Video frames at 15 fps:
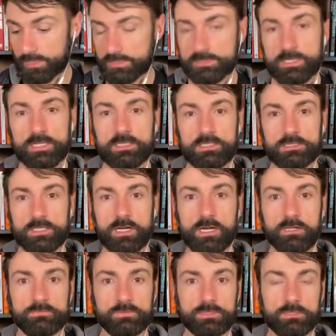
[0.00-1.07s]
I say this
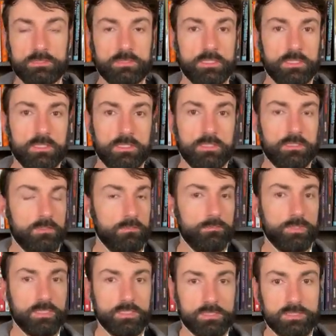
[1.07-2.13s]
often,
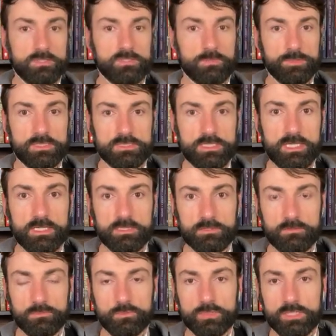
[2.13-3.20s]
but it needs to be said.